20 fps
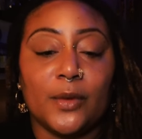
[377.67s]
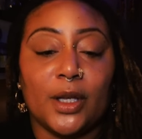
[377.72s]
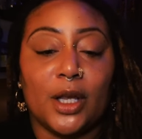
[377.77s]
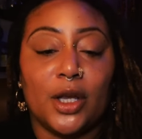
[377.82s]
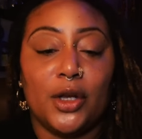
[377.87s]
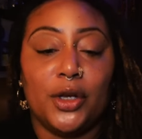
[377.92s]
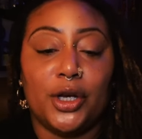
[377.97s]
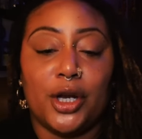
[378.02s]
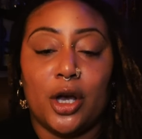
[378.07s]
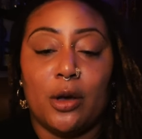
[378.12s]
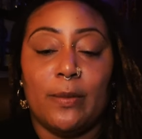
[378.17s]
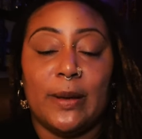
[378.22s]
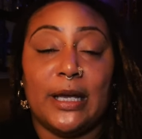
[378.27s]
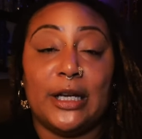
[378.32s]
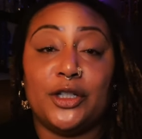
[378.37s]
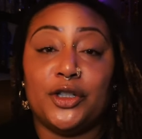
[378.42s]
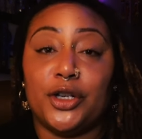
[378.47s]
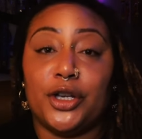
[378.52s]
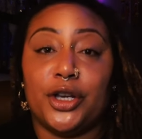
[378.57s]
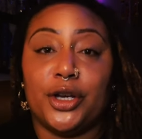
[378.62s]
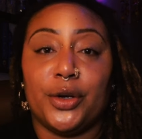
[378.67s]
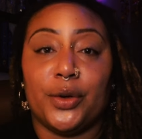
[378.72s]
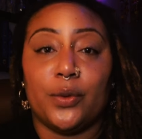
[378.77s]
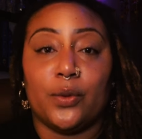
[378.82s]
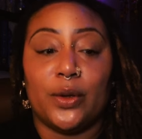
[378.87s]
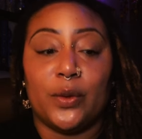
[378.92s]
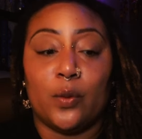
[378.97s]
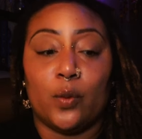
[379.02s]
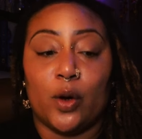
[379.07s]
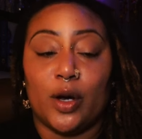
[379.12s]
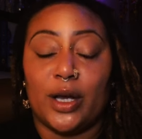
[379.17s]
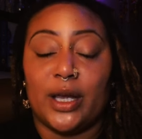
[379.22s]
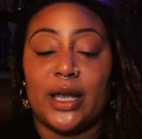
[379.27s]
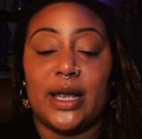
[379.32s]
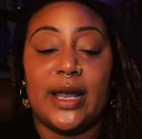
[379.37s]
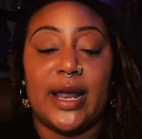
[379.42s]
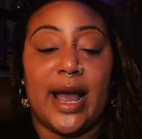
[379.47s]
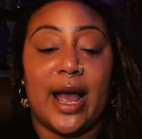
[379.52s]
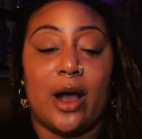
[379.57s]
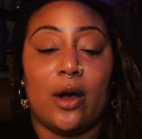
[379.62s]
You know, make sure you're
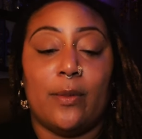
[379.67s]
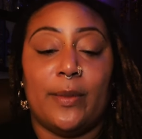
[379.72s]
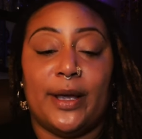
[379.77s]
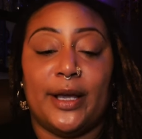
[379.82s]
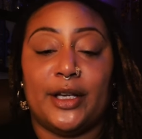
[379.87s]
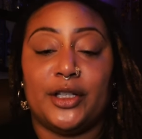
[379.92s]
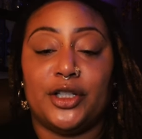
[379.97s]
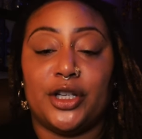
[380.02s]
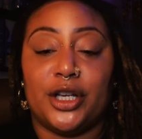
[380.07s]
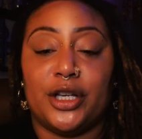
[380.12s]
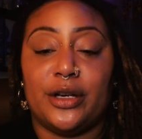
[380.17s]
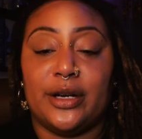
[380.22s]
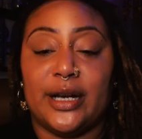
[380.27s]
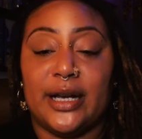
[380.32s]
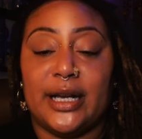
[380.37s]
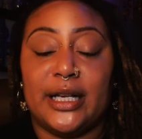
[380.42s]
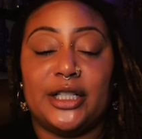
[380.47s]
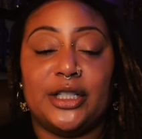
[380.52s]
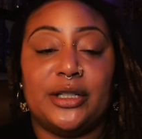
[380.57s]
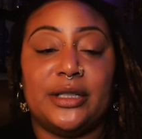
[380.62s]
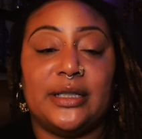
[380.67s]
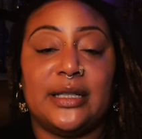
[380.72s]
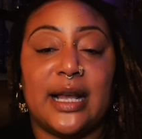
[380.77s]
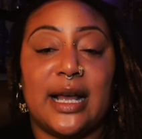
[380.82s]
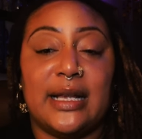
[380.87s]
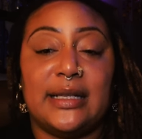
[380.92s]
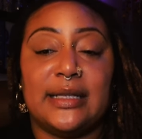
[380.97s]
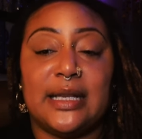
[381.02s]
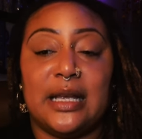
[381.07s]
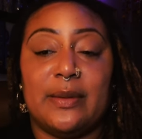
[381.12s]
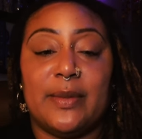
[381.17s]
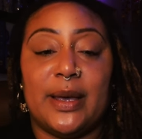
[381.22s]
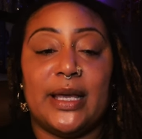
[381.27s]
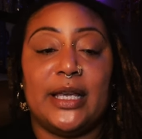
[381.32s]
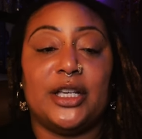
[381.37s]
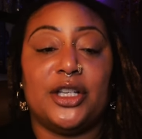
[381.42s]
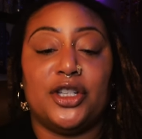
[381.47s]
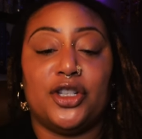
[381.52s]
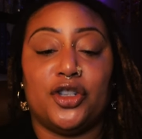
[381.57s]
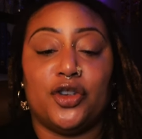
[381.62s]
working out, making sure you're exercising,
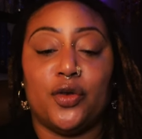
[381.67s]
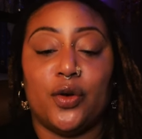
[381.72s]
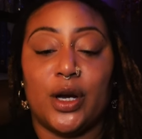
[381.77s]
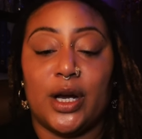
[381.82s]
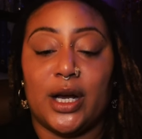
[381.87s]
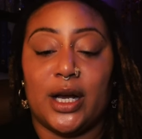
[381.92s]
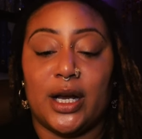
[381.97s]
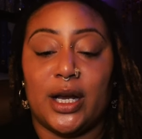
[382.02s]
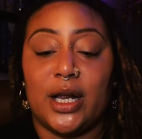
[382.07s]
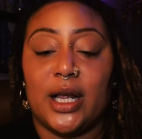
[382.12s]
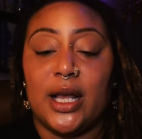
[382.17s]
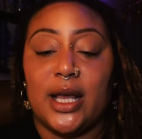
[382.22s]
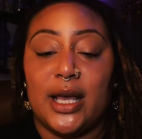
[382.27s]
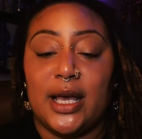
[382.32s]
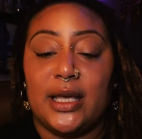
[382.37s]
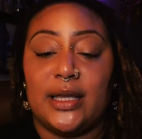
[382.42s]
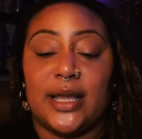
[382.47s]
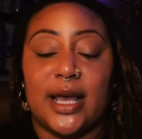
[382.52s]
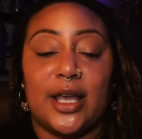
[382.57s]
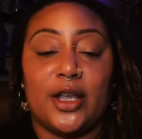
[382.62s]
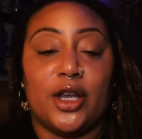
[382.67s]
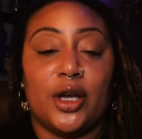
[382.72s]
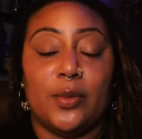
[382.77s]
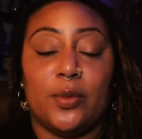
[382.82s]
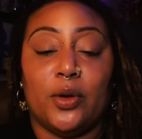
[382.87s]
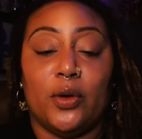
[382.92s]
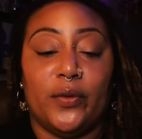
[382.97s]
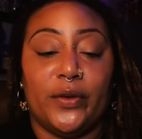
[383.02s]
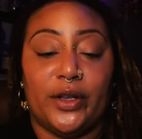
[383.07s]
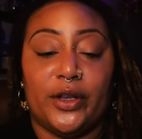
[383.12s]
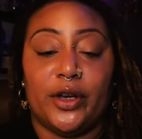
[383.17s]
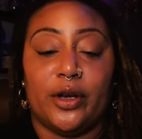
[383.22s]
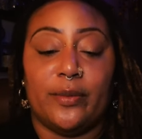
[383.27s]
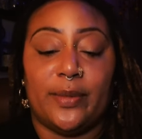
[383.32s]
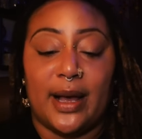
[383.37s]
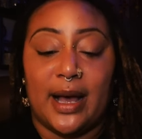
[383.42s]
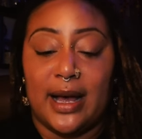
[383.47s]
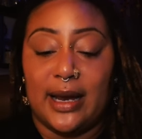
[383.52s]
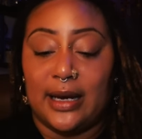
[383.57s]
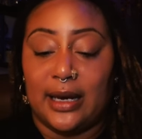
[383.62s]
making sure that you're moving your
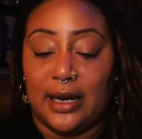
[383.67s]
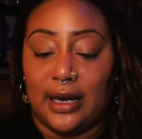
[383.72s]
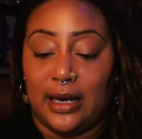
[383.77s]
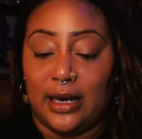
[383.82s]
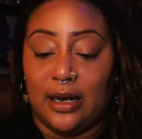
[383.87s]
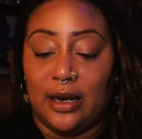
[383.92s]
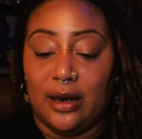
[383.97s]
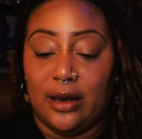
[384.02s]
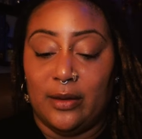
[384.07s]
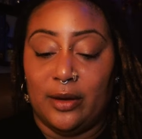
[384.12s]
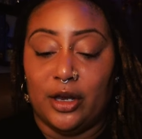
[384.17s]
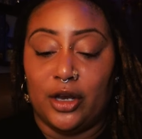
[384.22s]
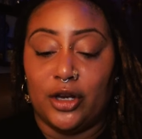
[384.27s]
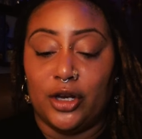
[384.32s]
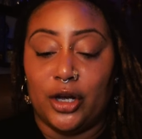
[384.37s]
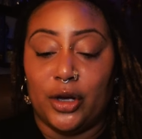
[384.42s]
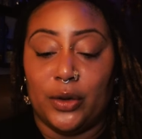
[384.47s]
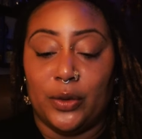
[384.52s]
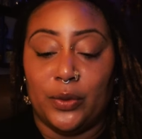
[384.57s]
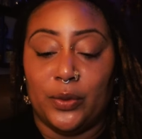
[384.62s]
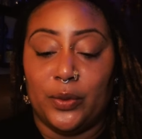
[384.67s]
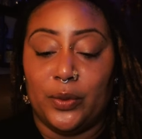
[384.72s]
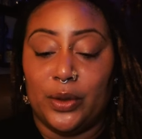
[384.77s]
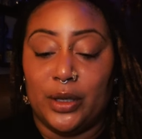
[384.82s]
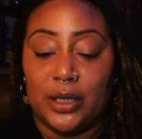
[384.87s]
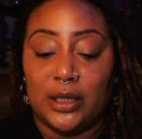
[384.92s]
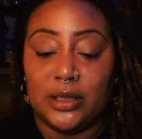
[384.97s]
body, you know,